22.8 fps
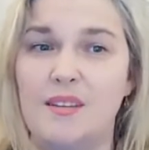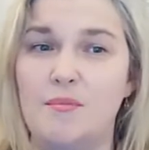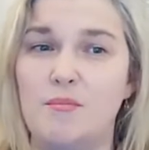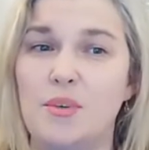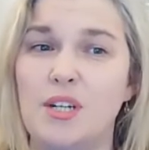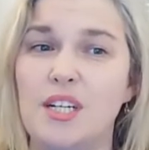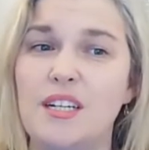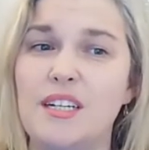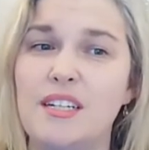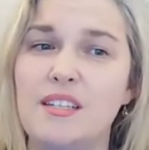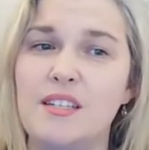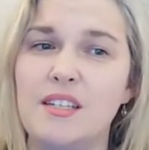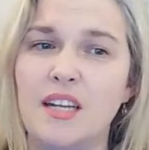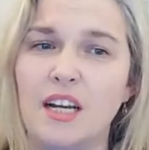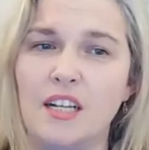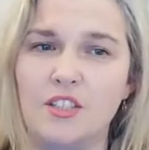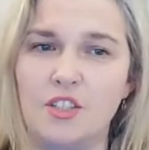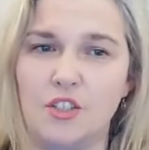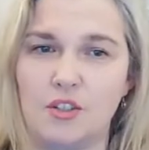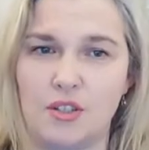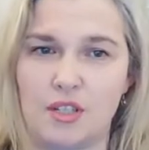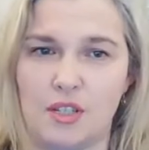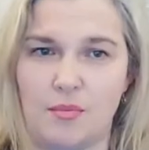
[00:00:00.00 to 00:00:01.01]
But it is
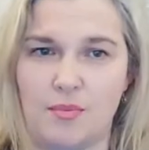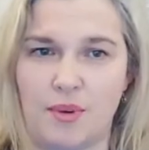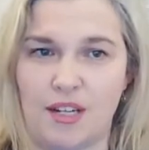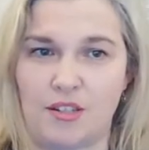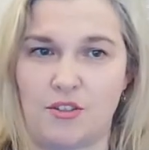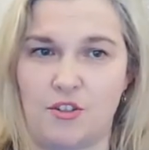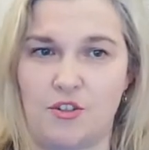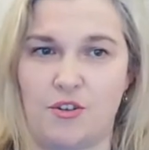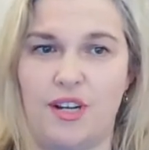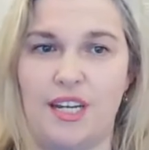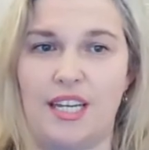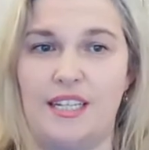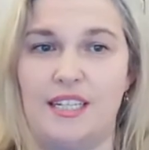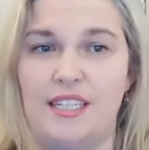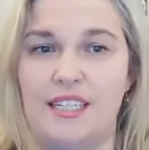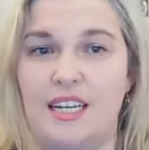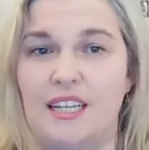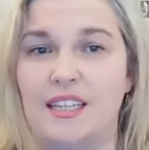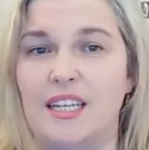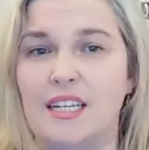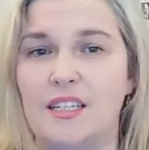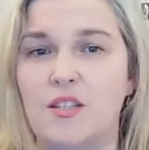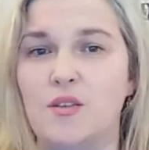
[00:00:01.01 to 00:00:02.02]
not just about trade,
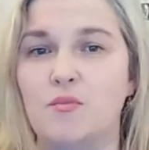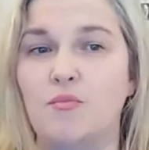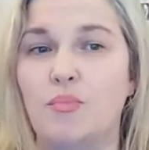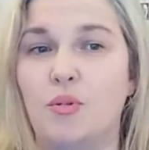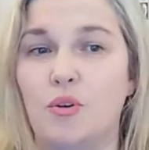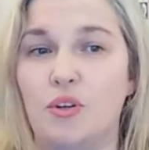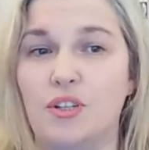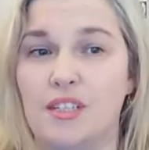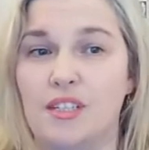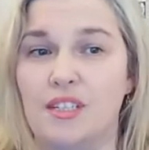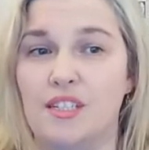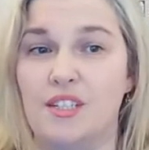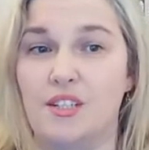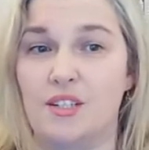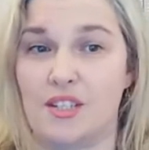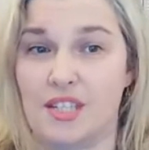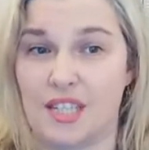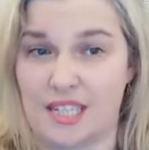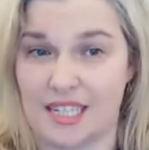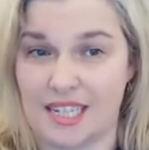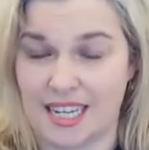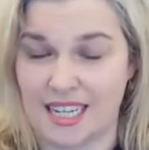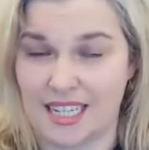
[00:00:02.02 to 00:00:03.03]
and that's important to
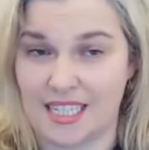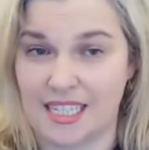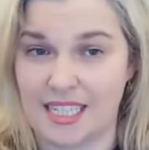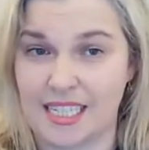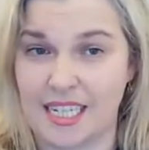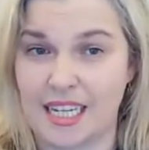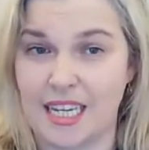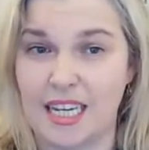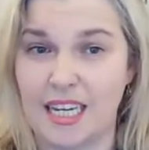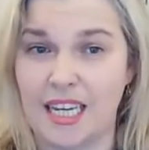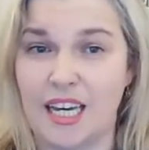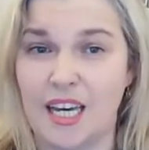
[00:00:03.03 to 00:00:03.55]
state.